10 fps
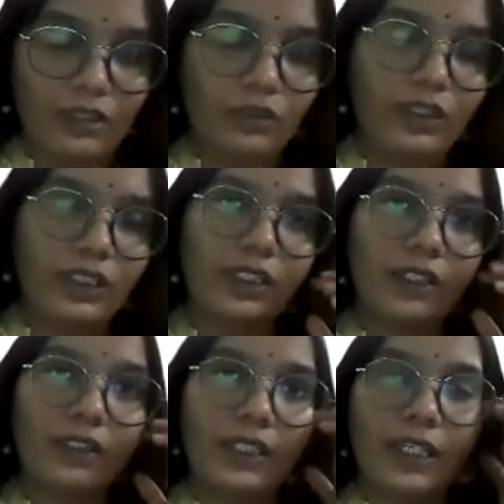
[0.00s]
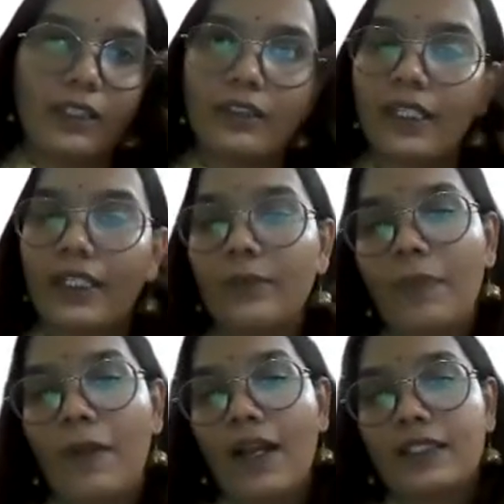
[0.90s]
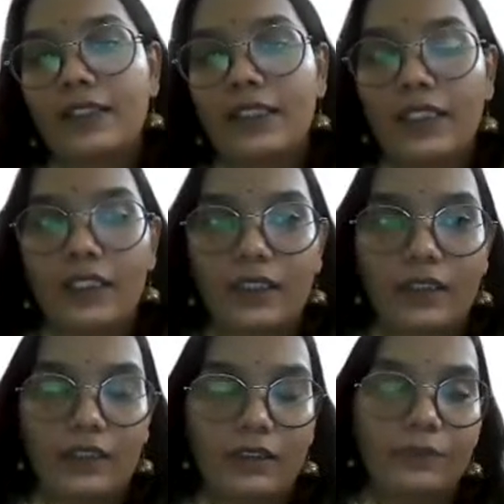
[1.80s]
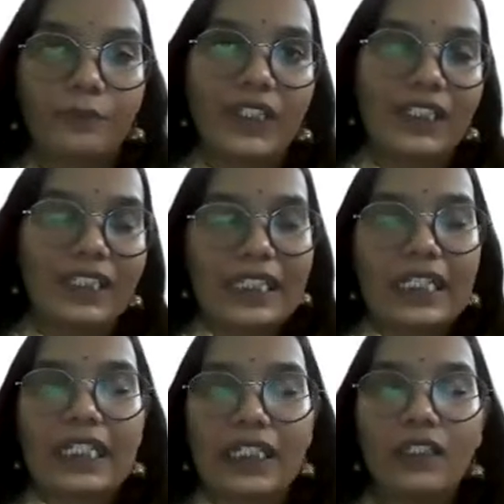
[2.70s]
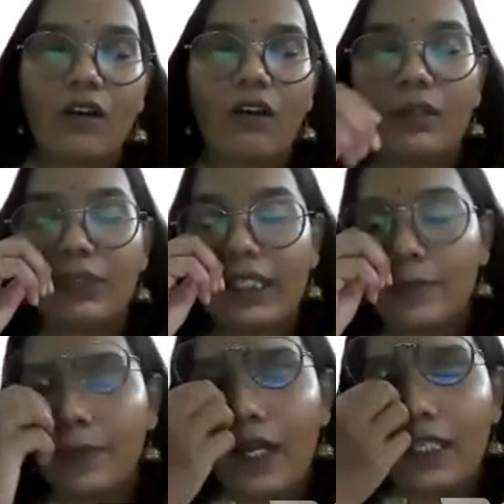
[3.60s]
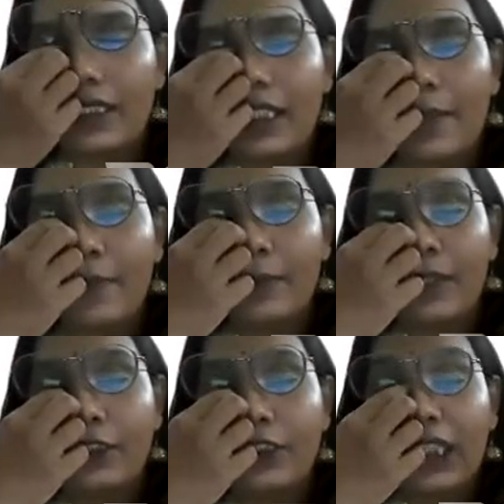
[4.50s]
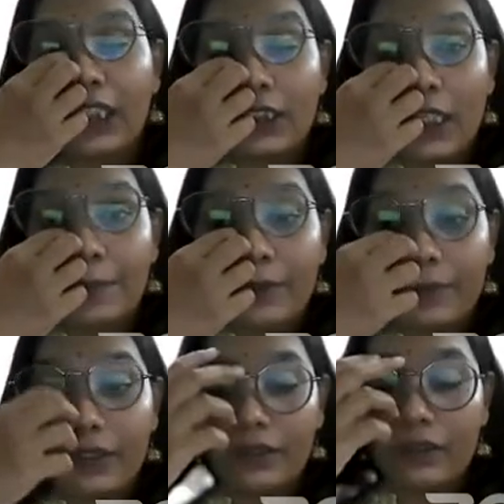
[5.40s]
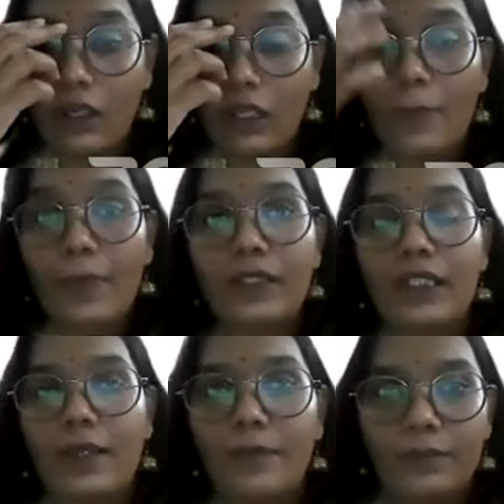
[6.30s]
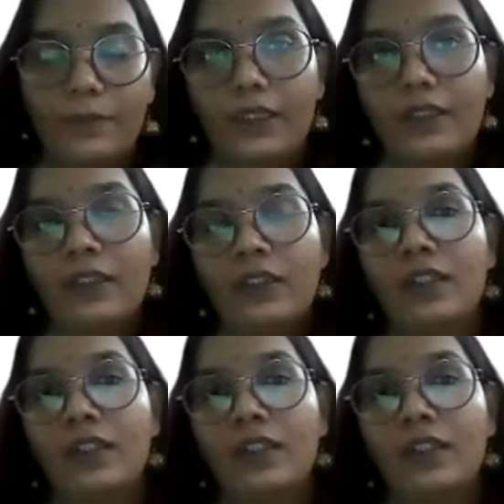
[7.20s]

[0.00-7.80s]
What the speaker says: So here they can pass the decree, or they can pass the amendment, change the amendment, or amend the amendment